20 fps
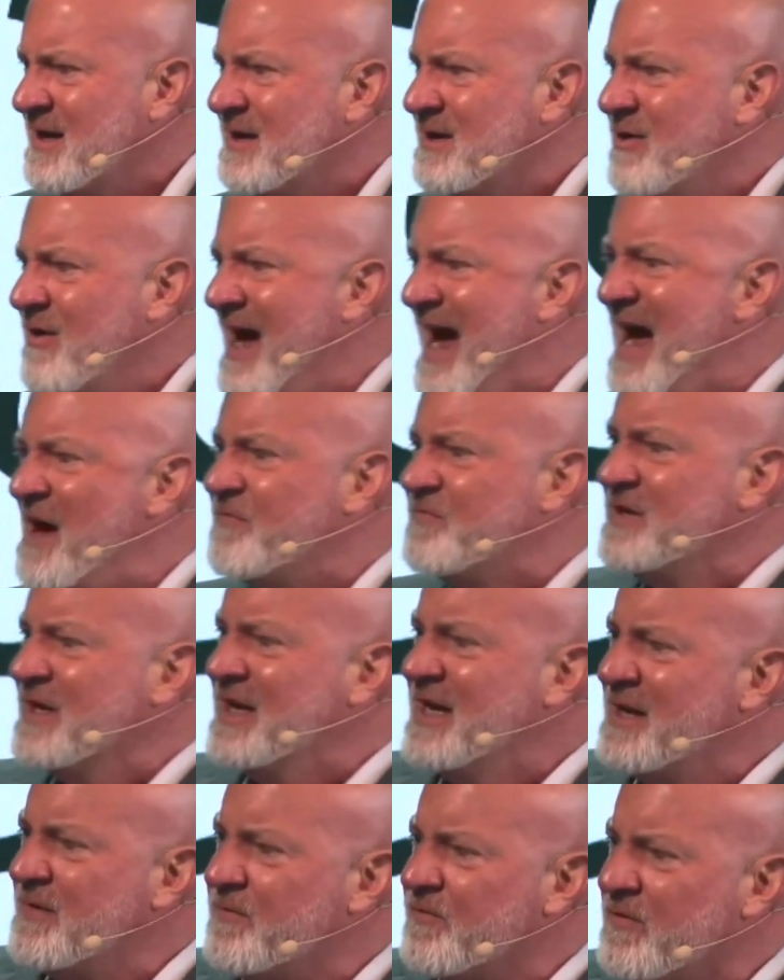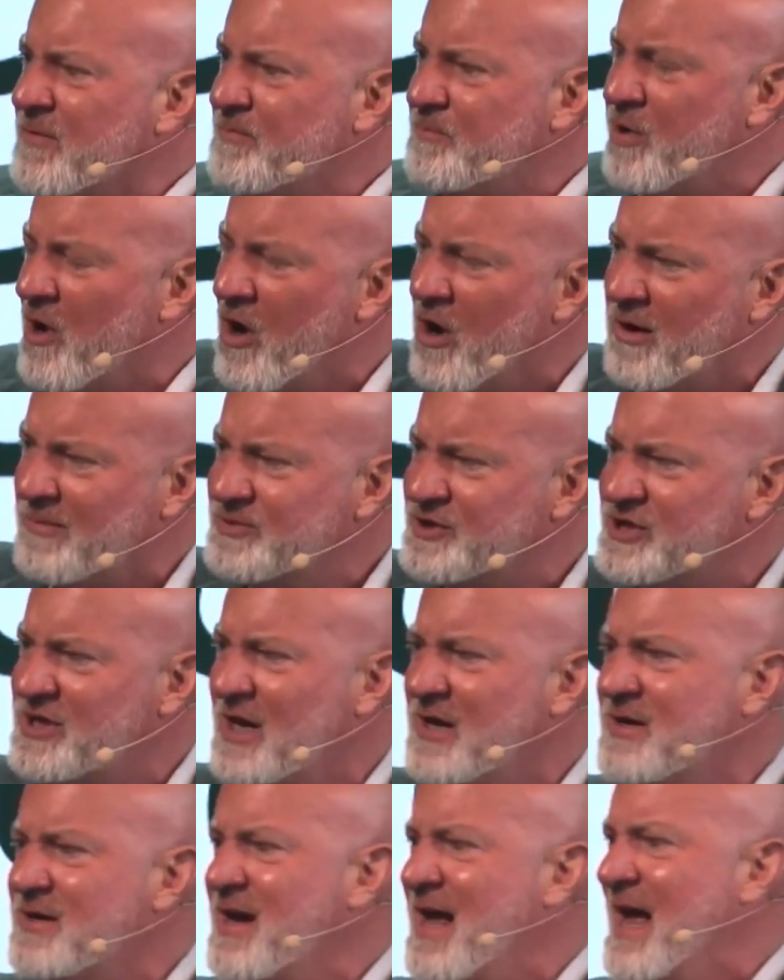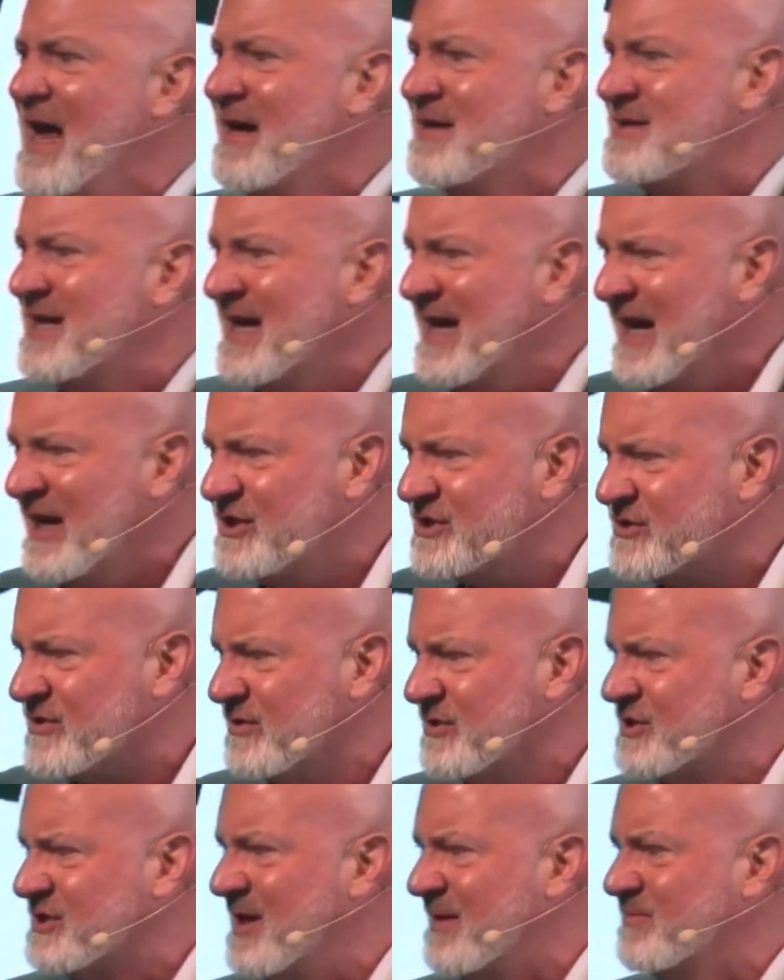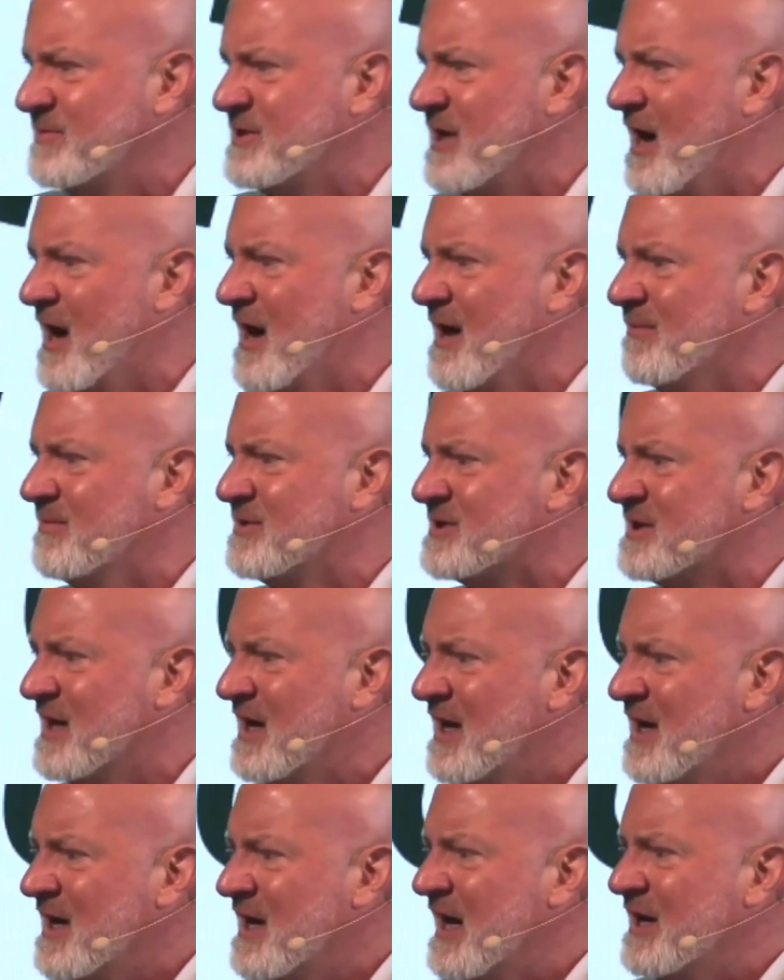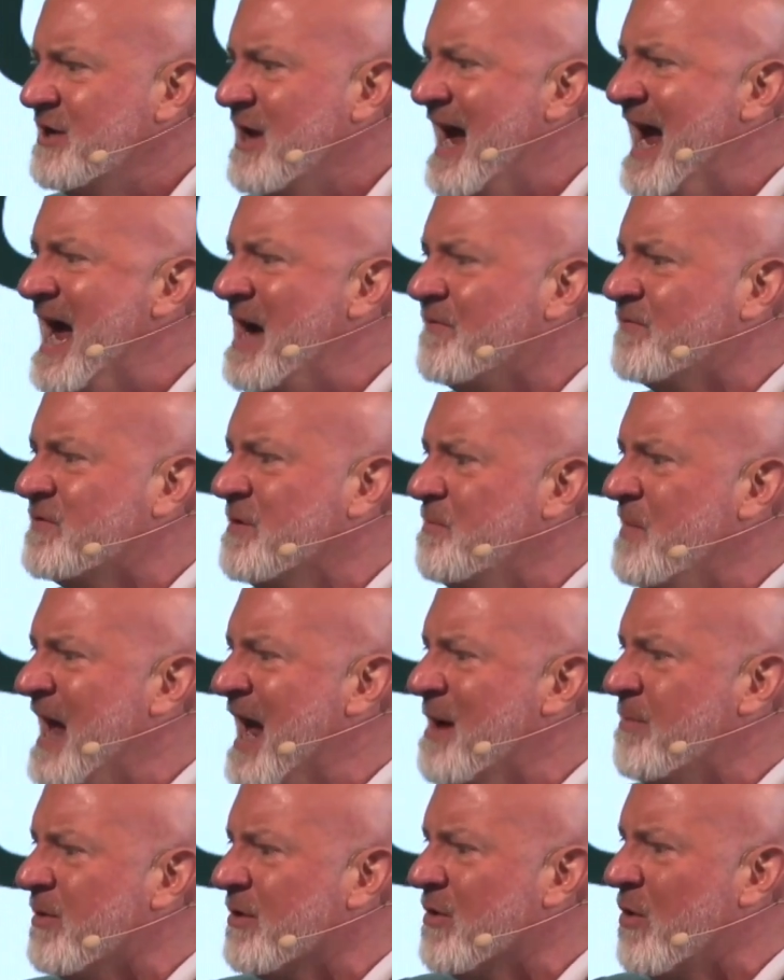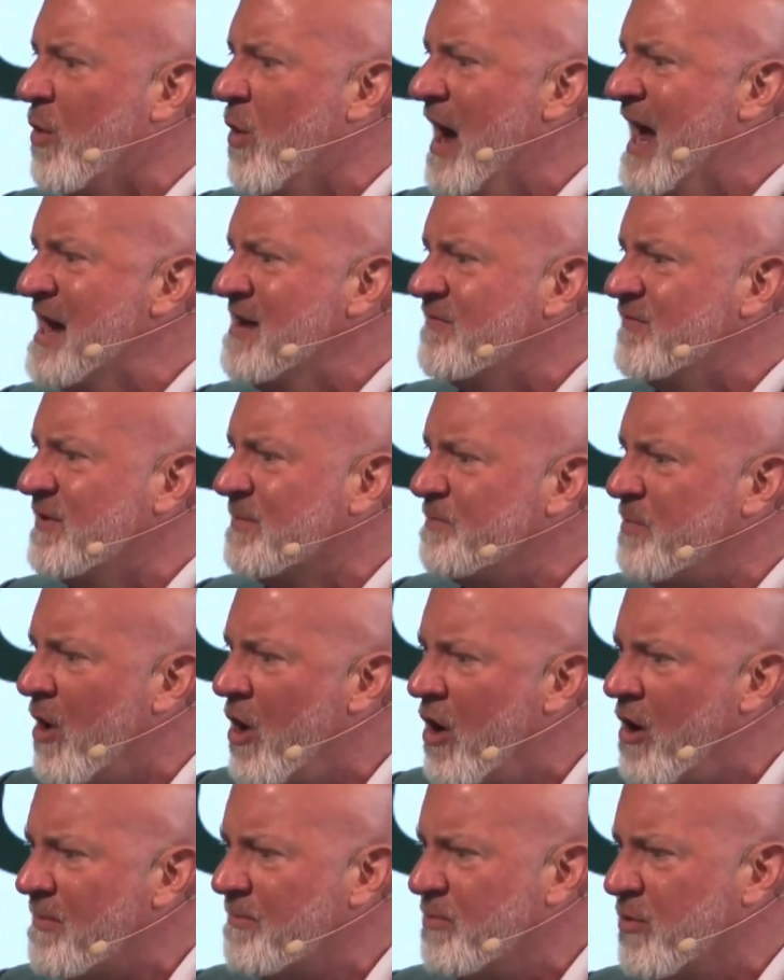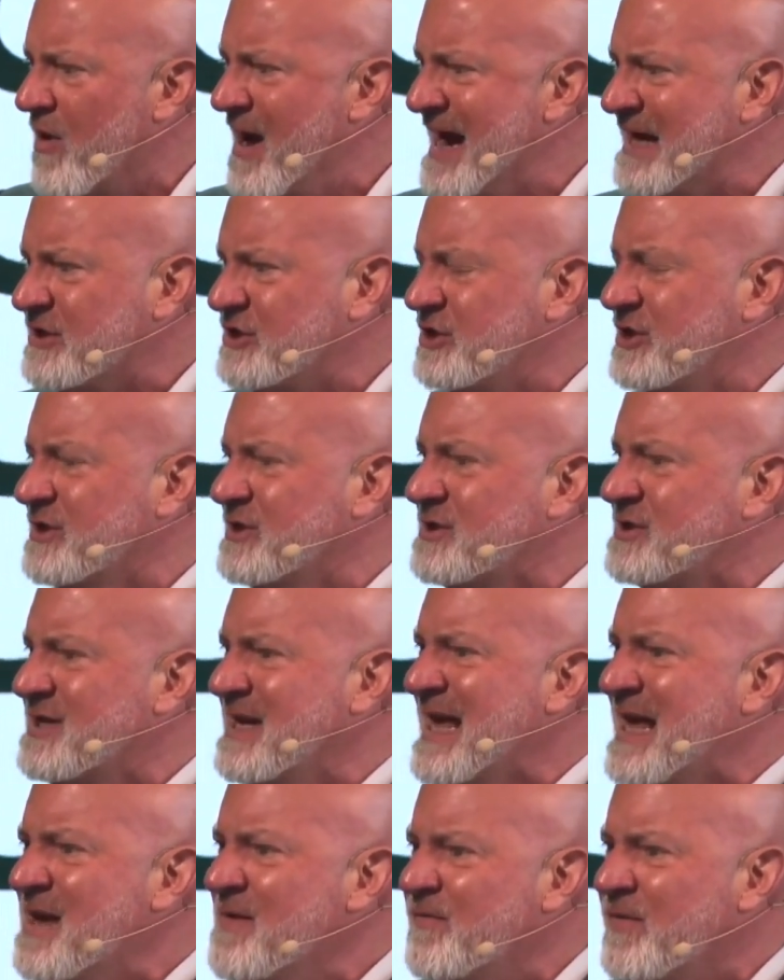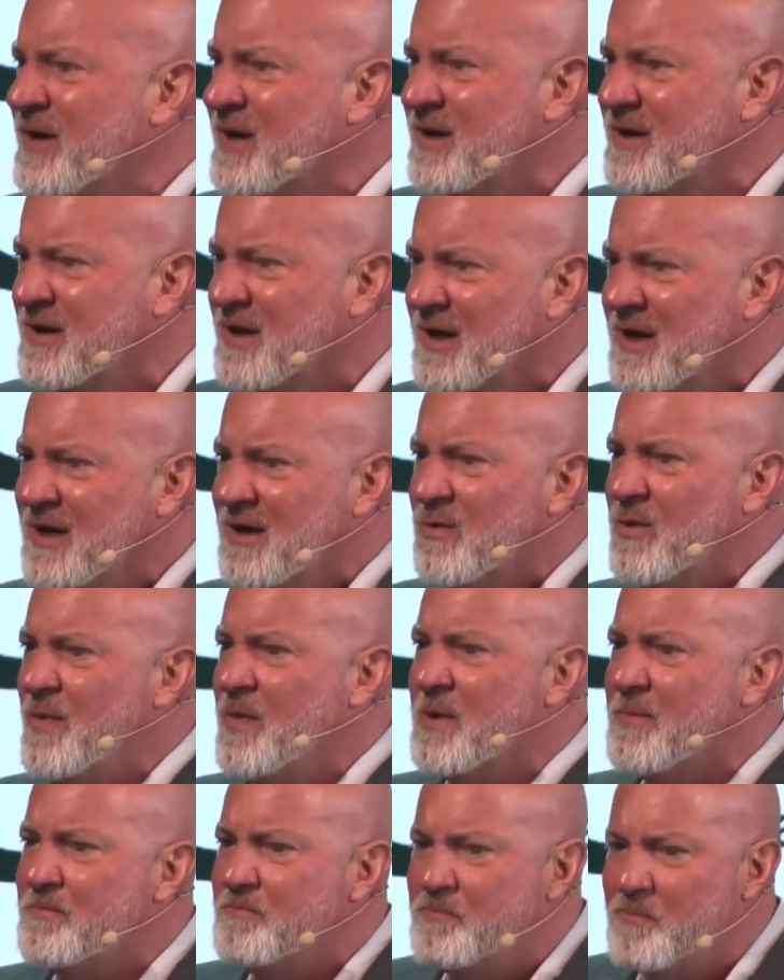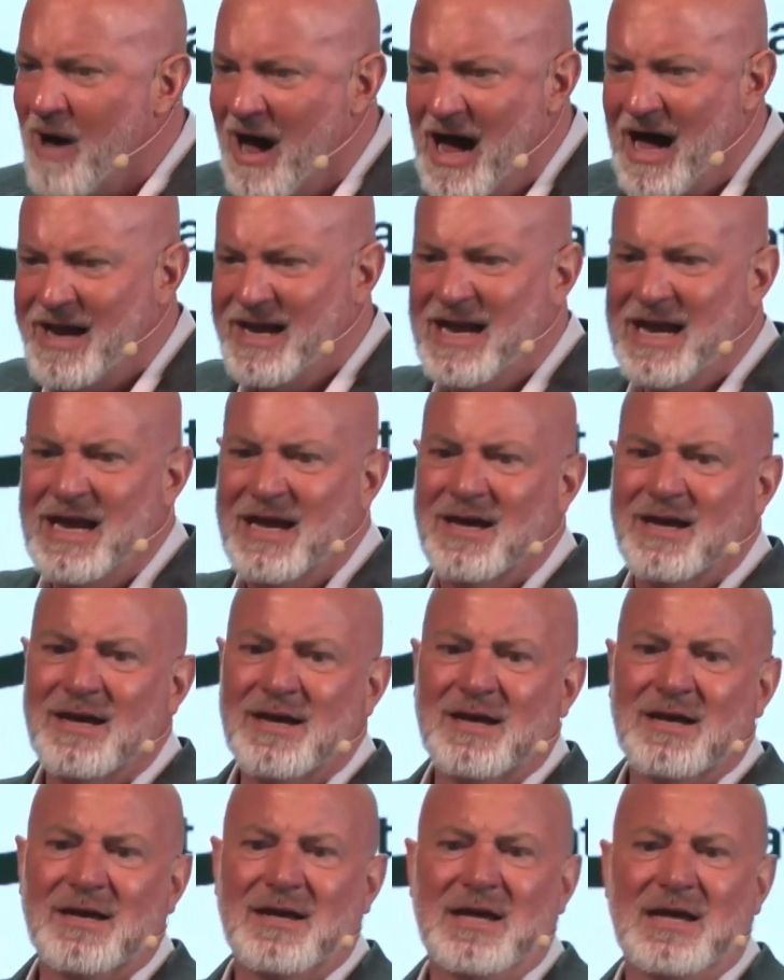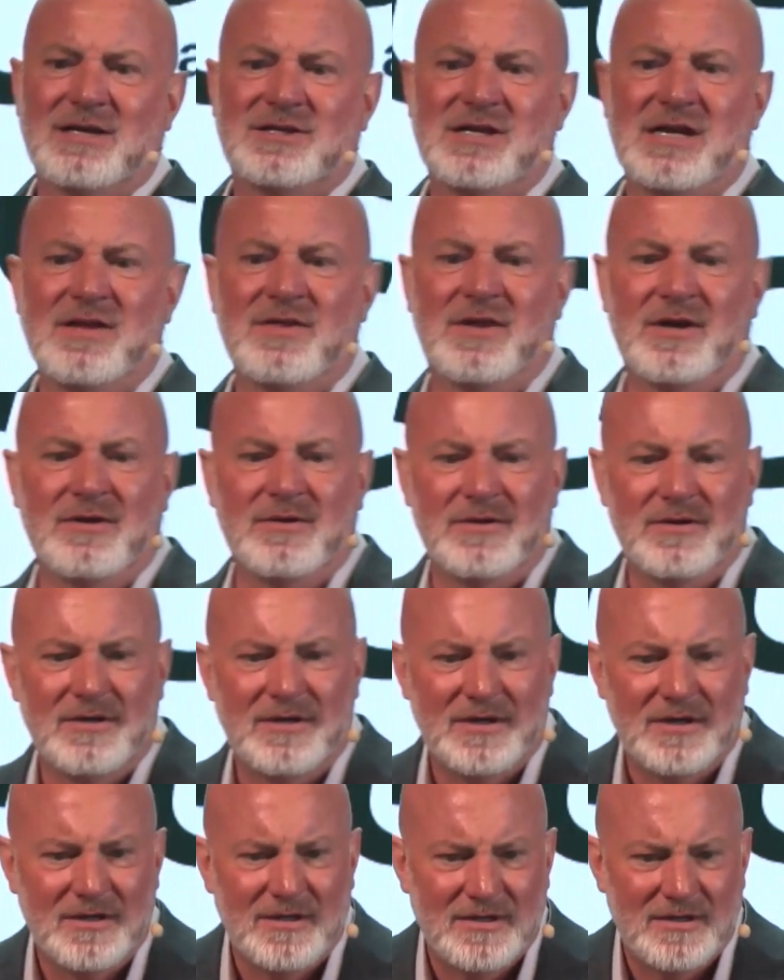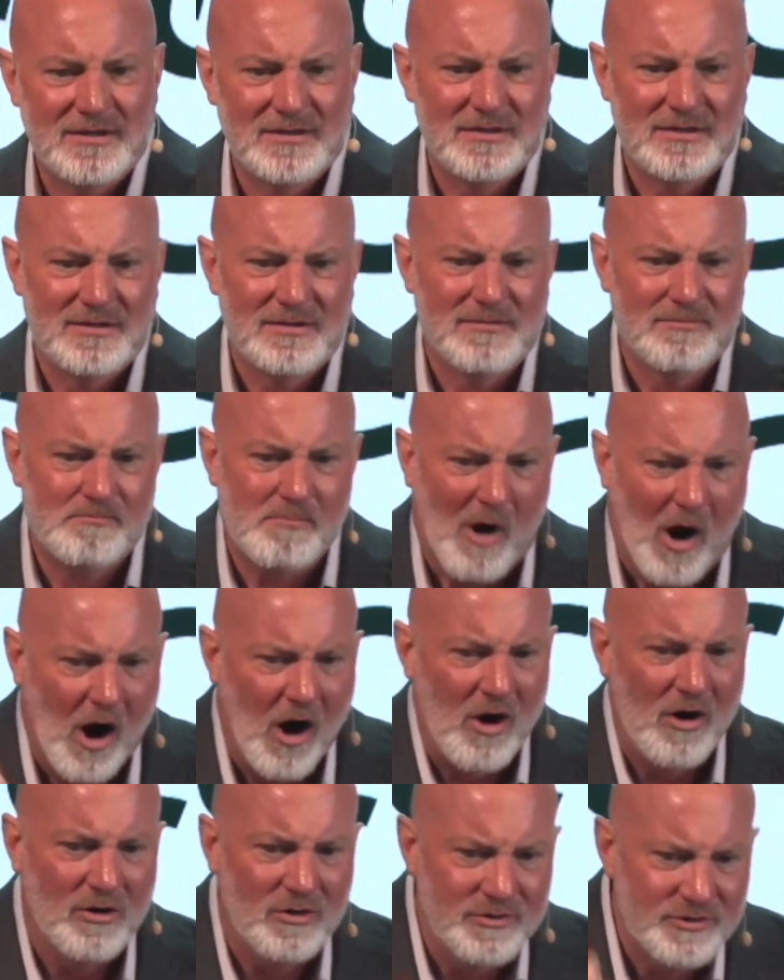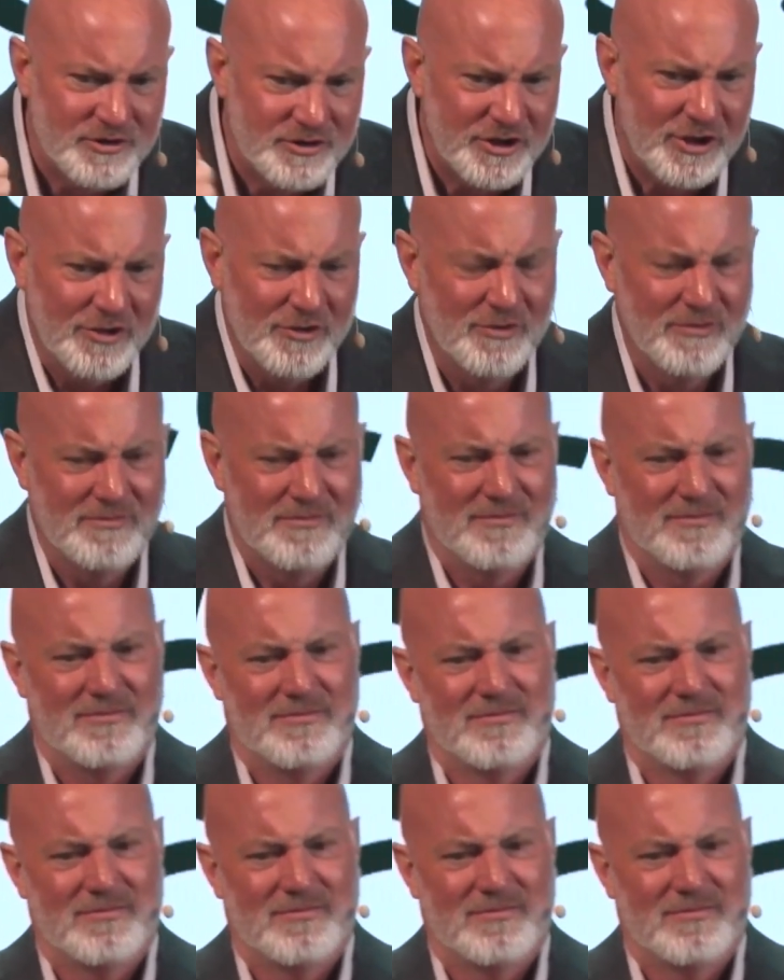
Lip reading: You have to get from Palm Sunday to Easter sometimes, and you have to be able to wave the palm branches even when the body is in the borrowed tomb.